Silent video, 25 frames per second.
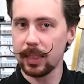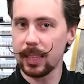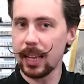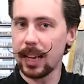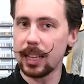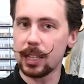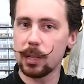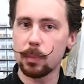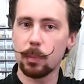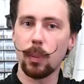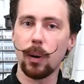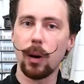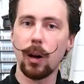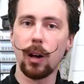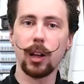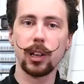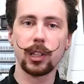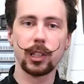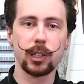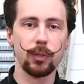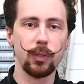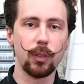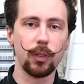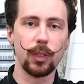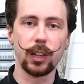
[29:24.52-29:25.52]
that's part
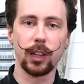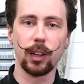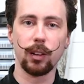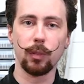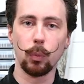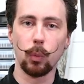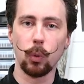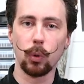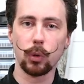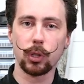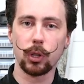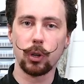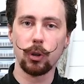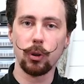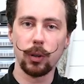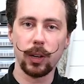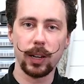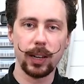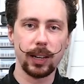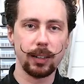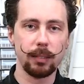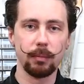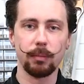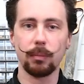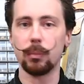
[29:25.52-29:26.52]
of the thing of water
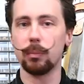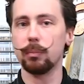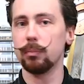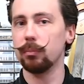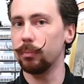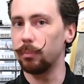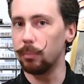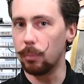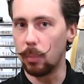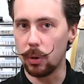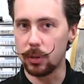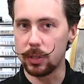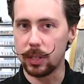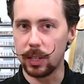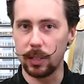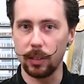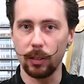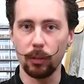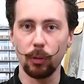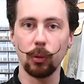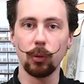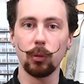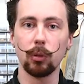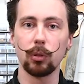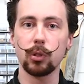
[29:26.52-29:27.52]
cooling, modding,
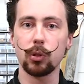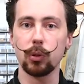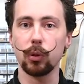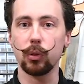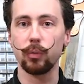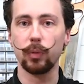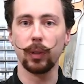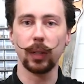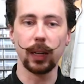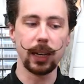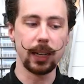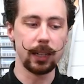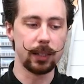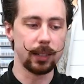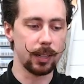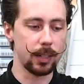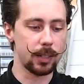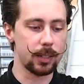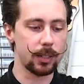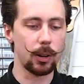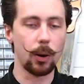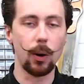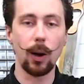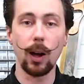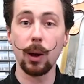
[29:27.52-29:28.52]
they're all sort of related,
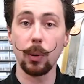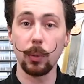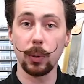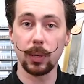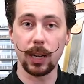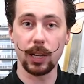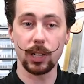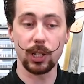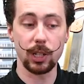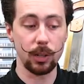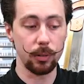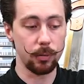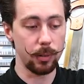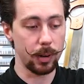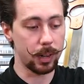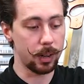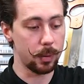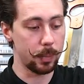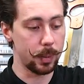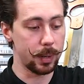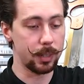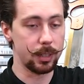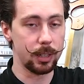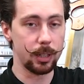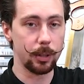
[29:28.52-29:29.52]
so I would actually
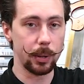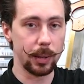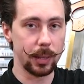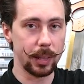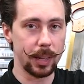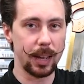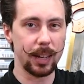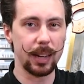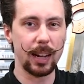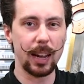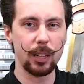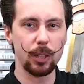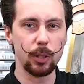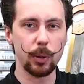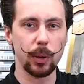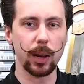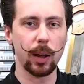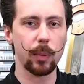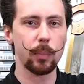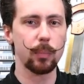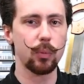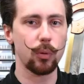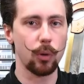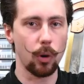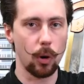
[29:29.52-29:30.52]
recommend doing that and doing a
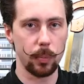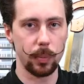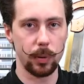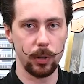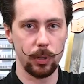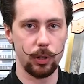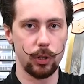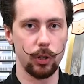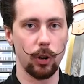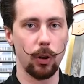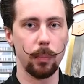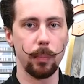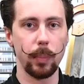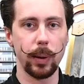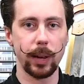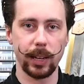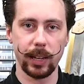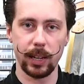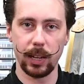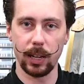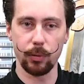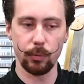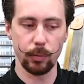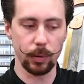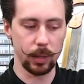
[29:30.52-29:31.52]
proper job making
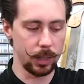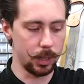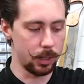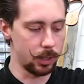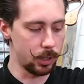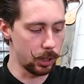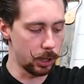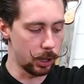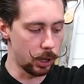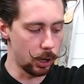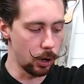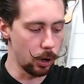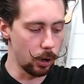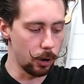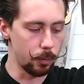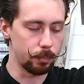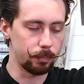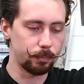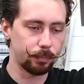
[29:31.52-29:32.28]
it really secure.